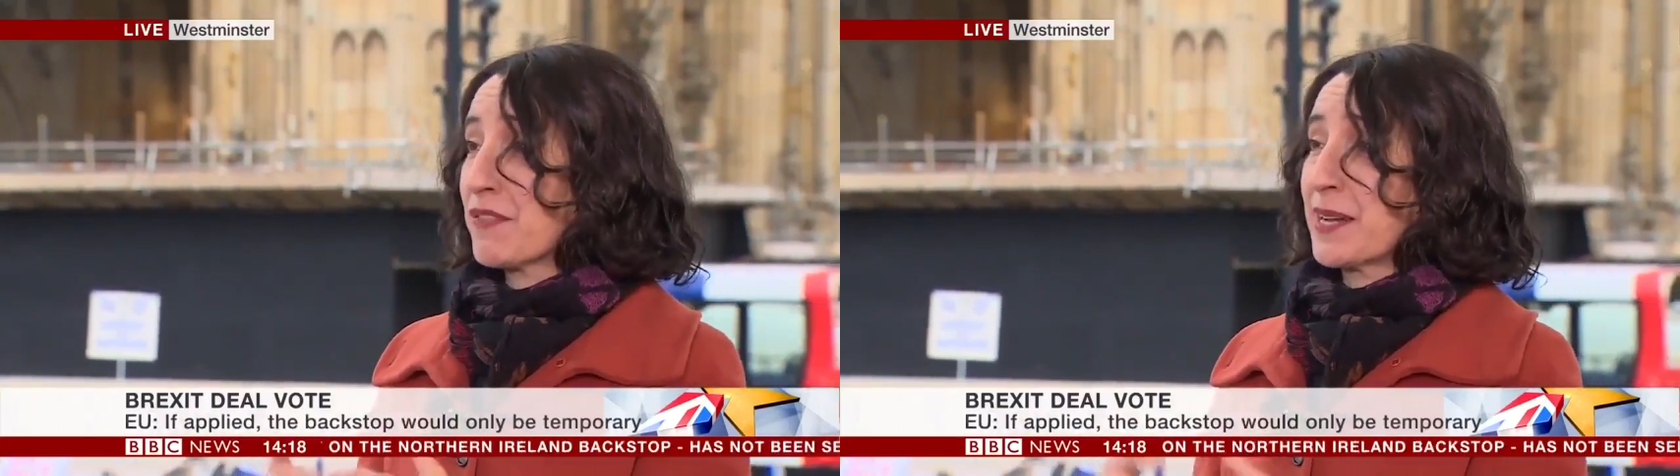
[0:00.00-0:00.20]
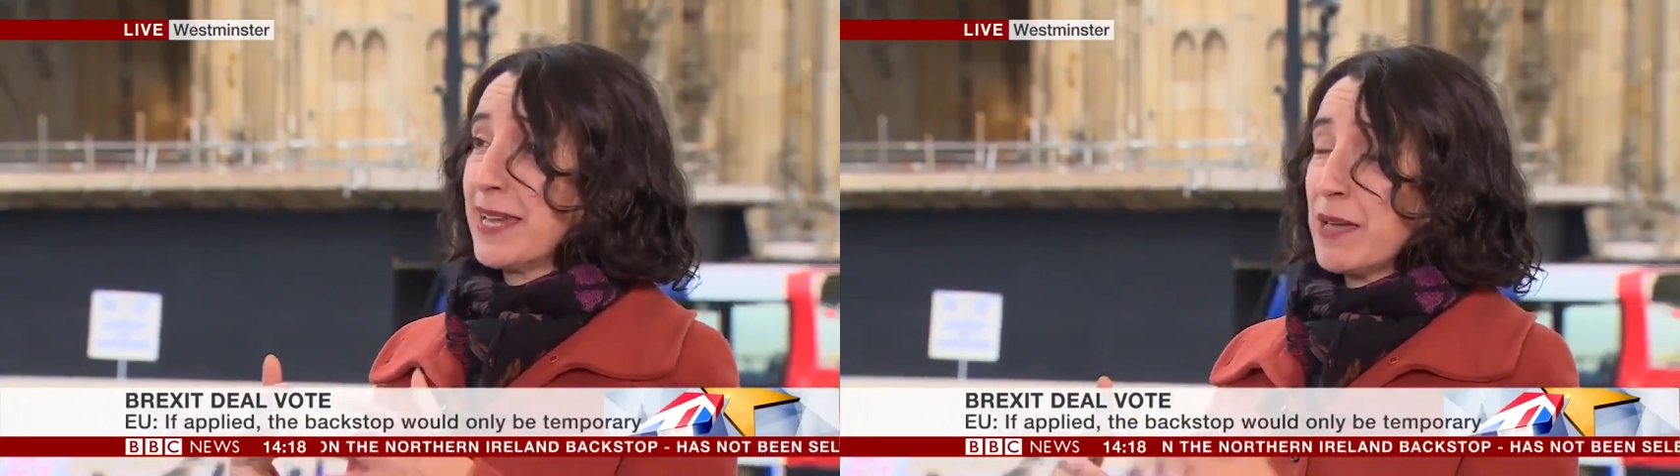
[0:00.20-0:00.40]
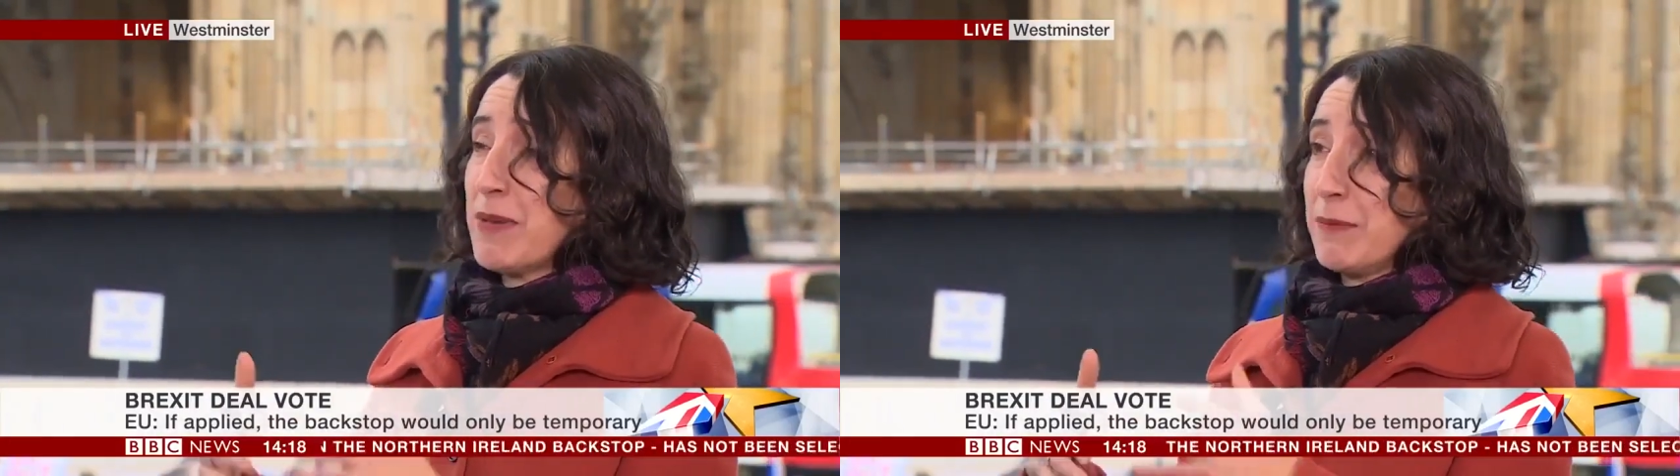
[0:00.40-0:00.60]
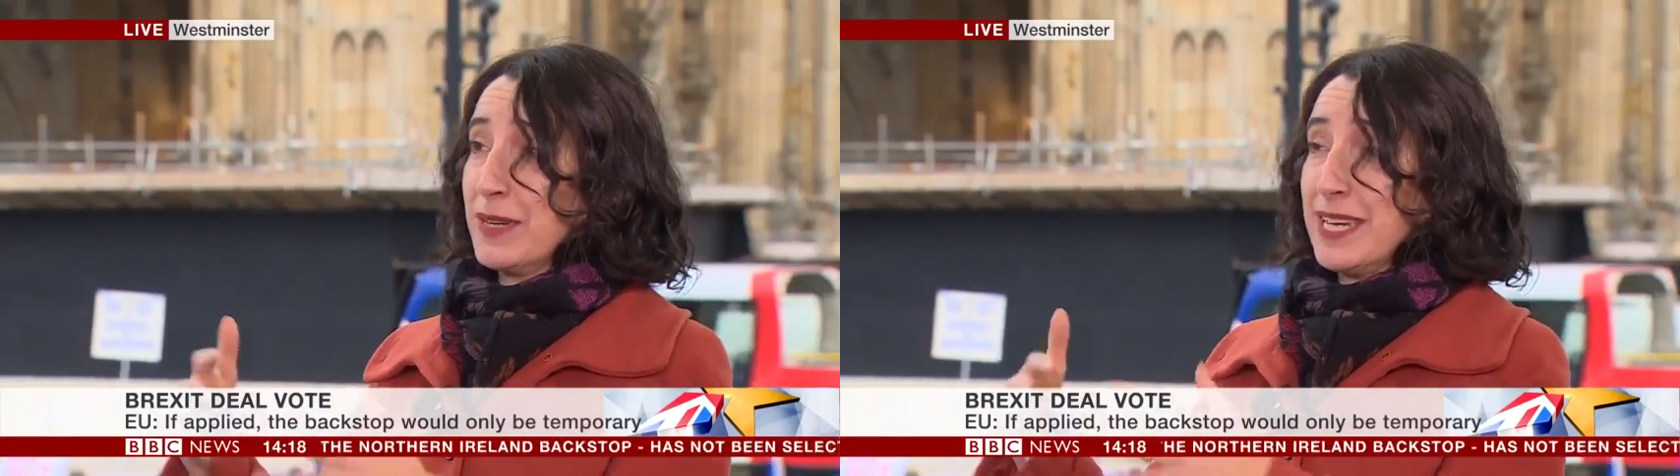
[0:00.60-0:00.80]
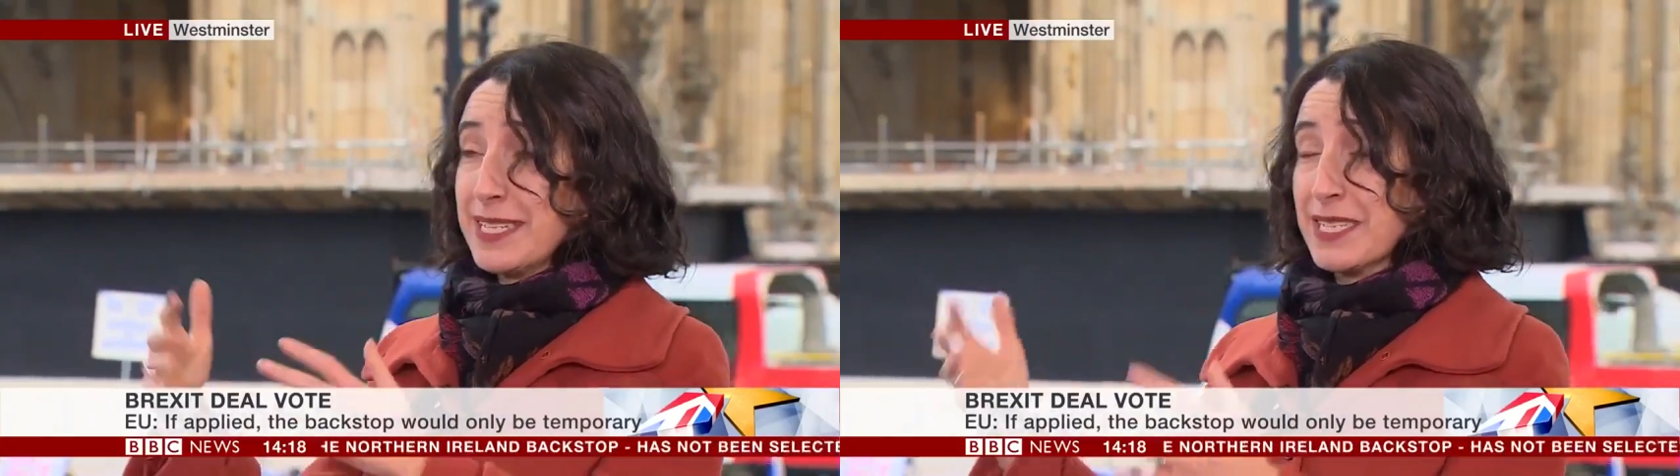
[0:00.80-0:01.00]
If the Leigh
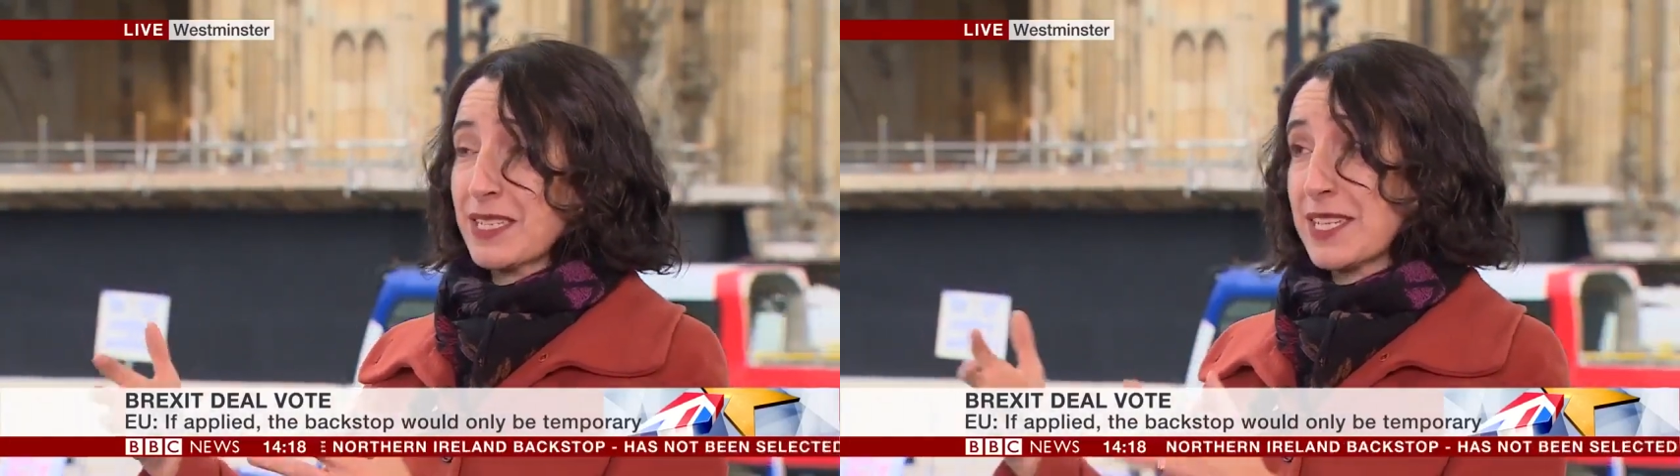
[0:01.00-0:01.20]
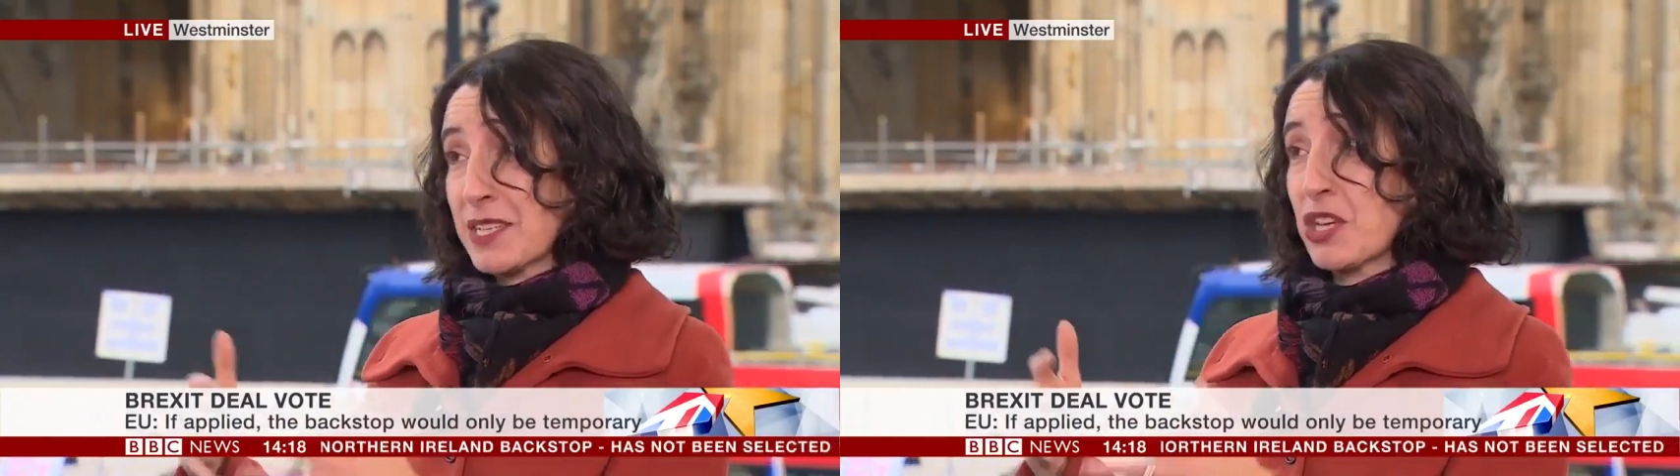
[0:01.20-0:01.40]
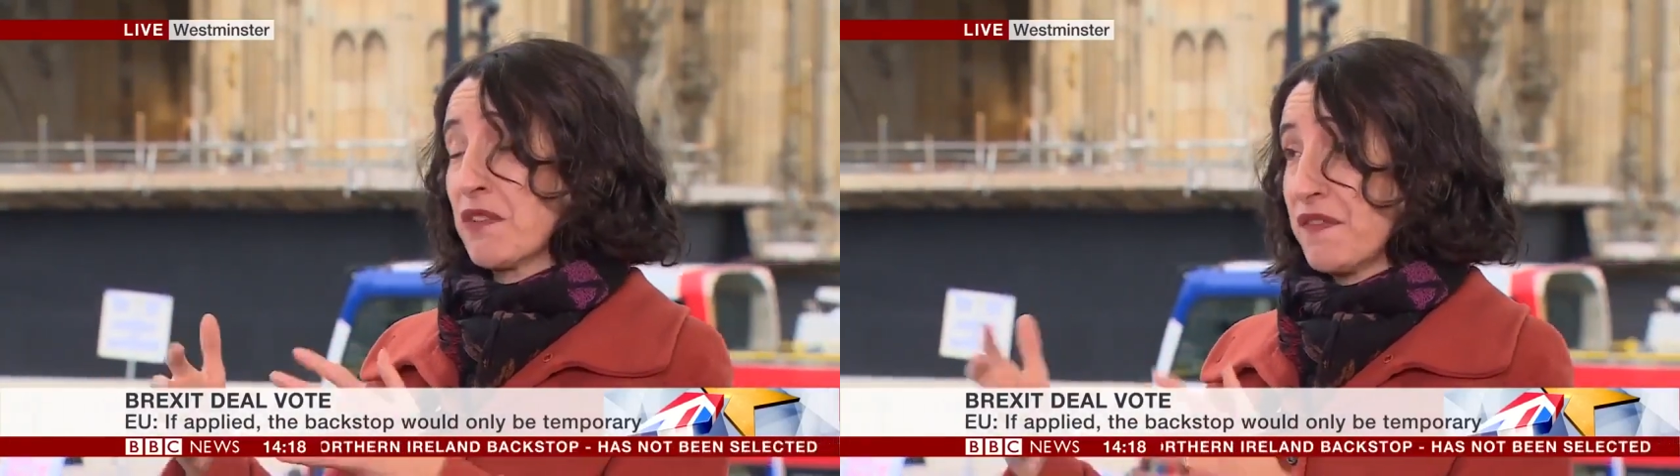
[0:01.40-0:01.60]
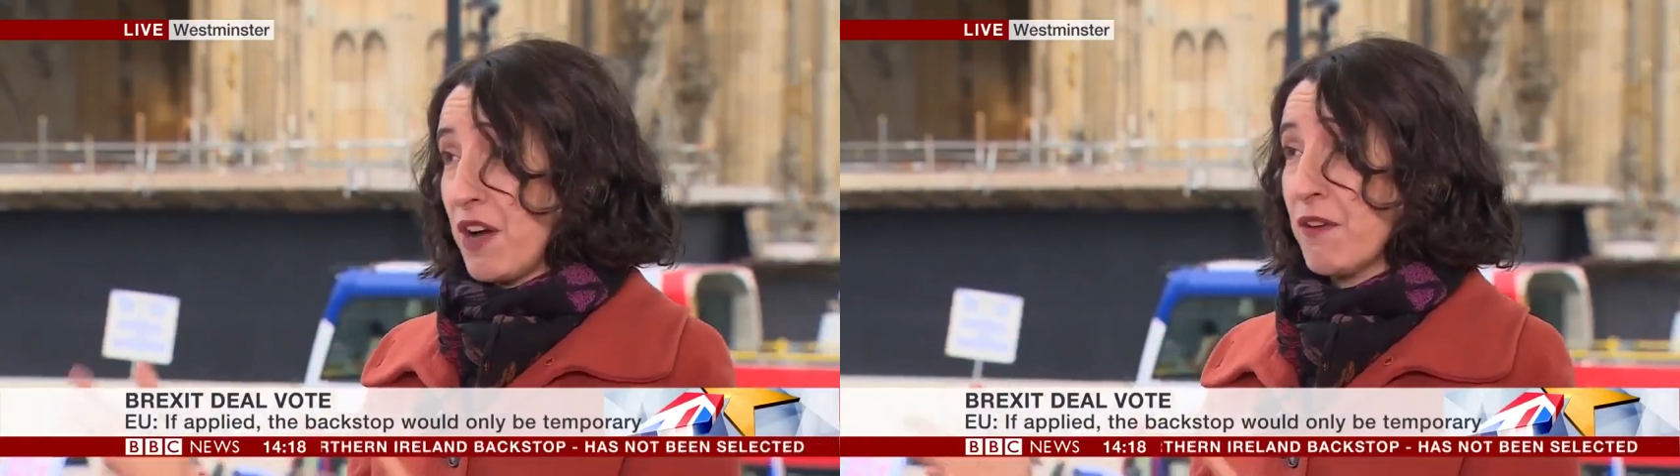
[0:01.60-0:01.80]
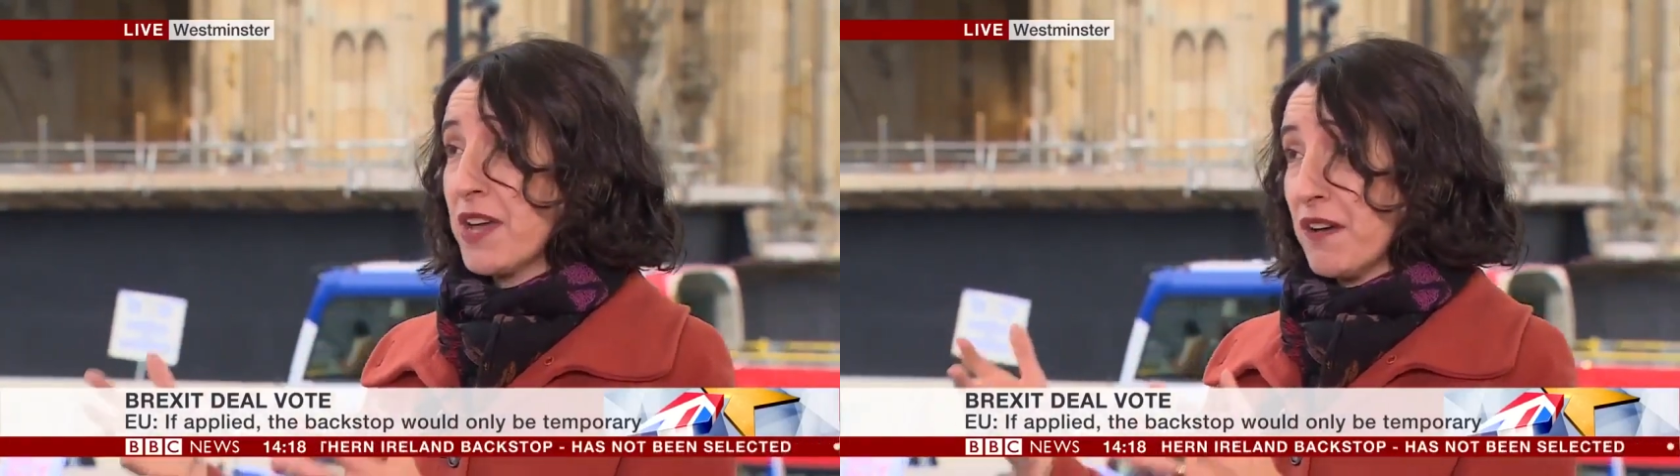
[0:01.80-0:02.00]
Amendment doesn't go
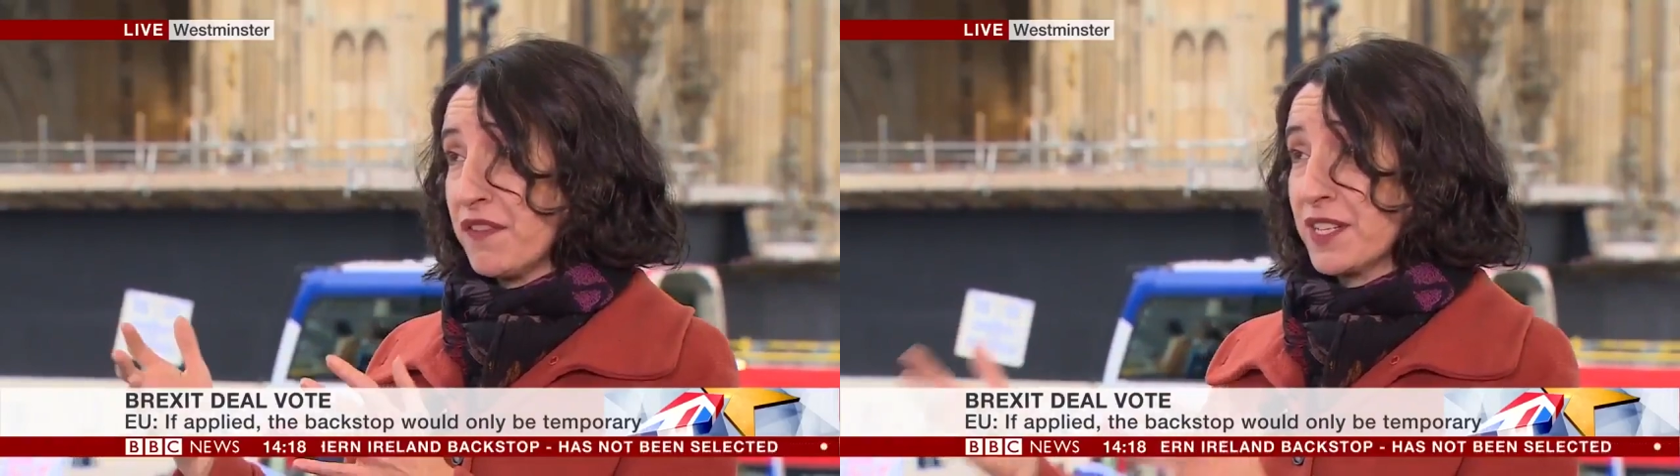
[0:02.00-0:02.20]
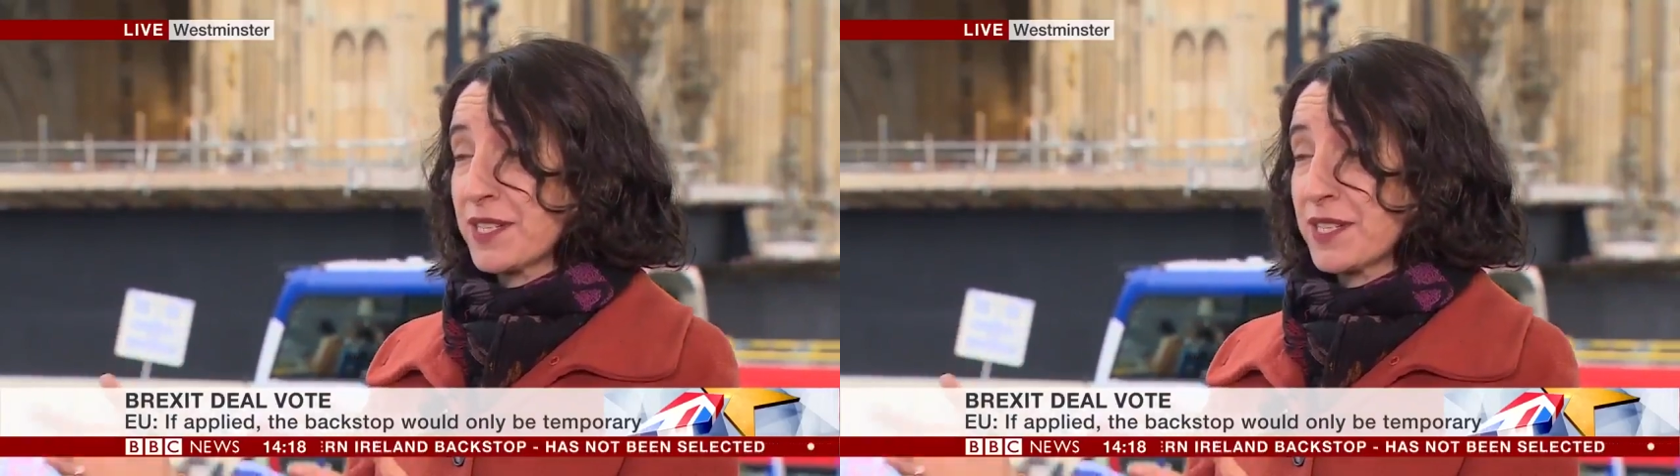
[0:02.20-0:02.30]
far enough